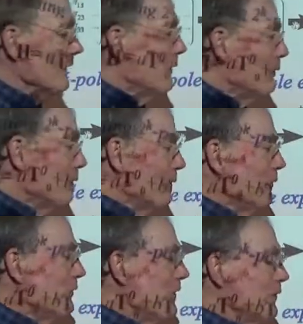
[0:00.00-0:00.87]
a whole
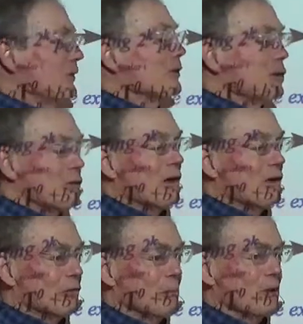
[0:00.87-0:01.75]
nother
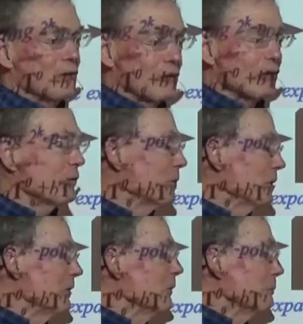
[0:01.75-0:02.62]
course, because it's
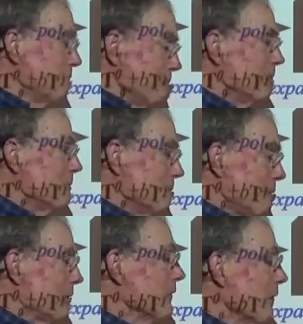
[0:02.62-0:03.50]
where you
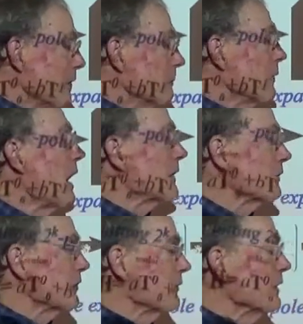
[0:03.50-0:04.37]
put
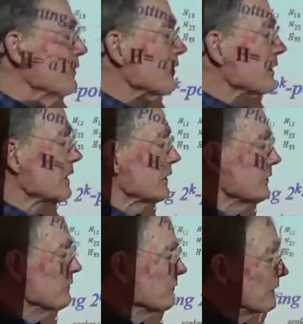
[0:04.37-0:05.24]
products of things together
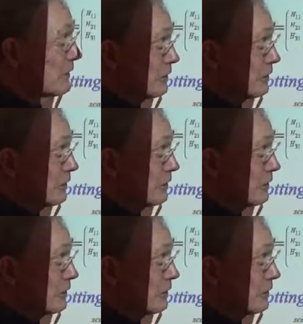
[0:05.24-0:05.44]
and find the